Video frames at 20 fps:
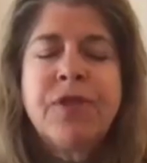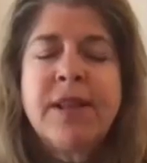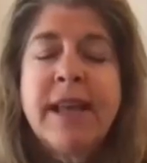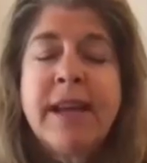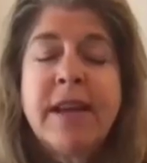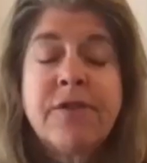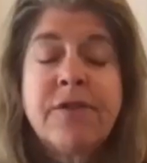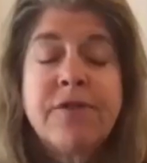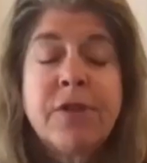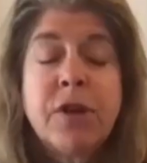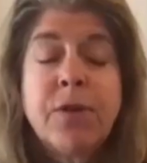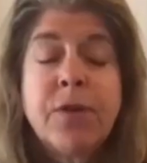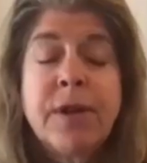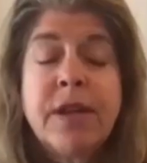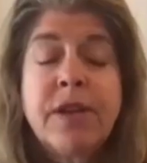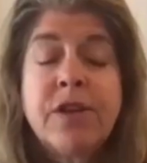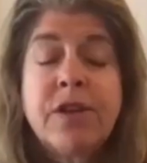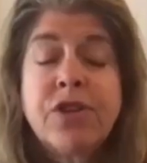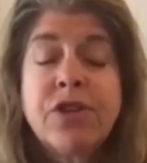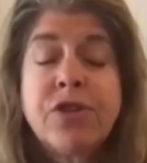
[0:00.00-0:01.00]
light flowing
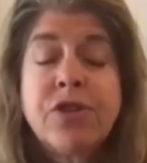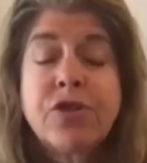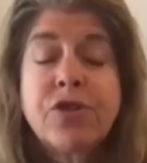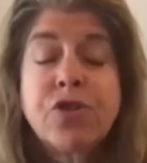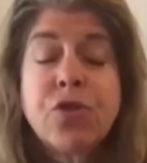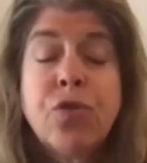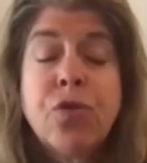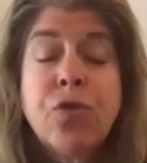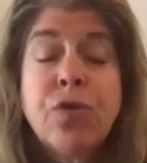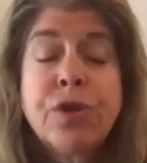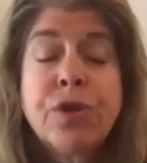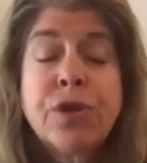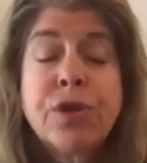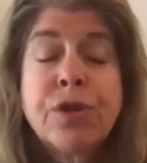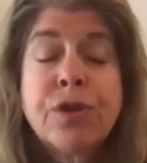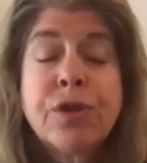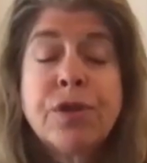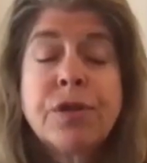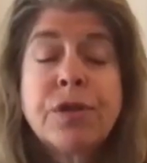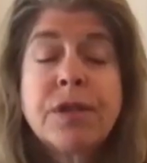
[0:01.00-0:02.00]
into your
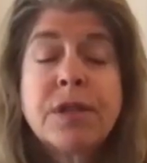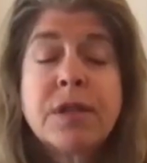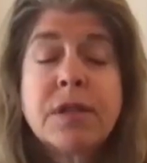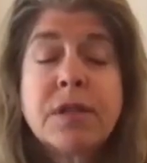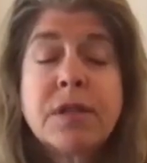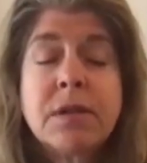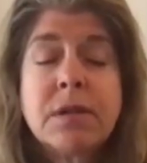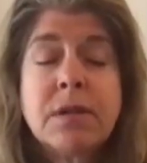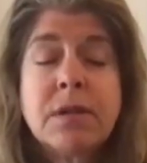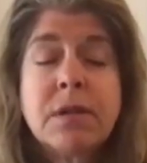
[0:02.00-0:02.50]
shoulders,